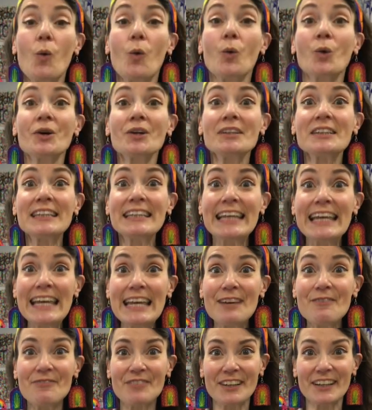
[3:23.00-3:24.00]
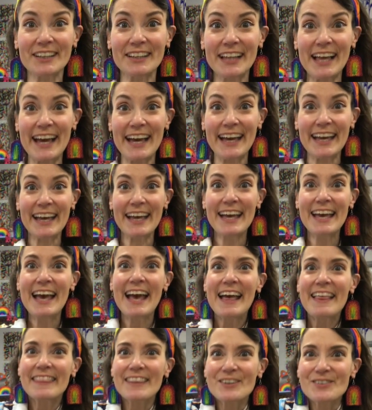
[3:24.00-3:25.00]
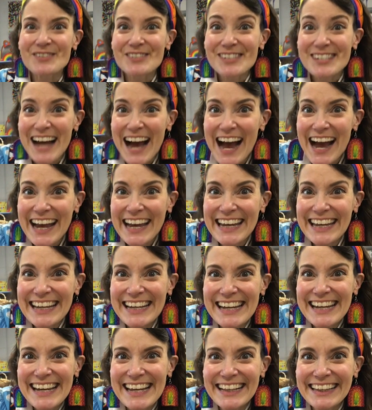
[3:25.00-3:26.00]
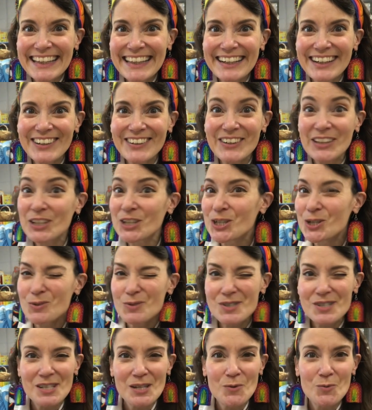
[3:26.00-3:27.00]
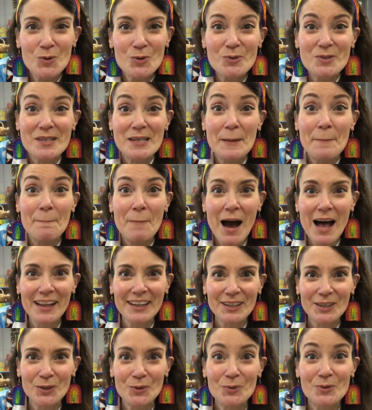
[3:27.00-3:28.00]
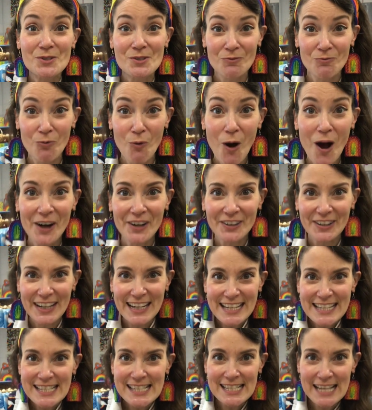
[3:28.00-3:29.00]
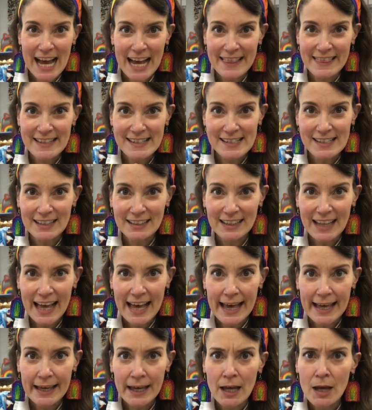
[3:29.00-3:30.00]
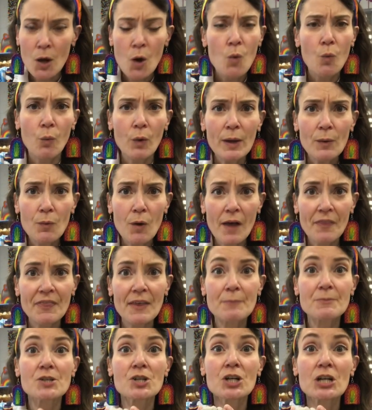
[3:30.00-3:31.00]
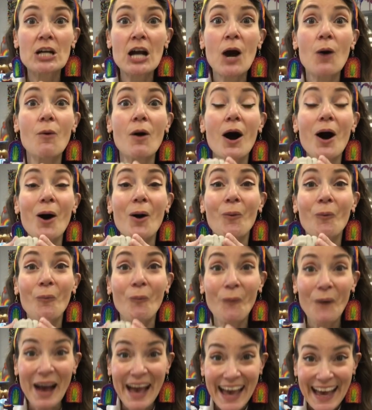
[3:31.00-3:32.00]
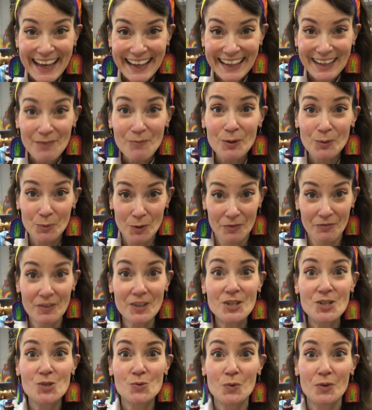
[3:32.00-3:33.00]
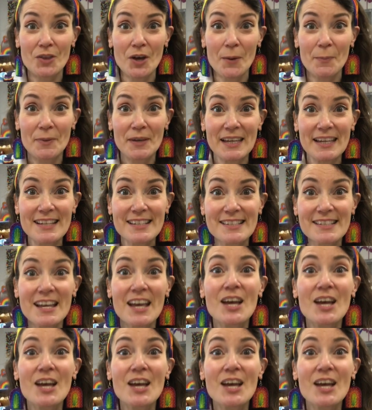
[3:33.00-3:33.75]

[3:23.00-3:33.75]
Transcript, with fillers: or leave the clay. There's tiny little cutesy wootsy molecules of water inside this clay. We want them to go away when we're finished with our piece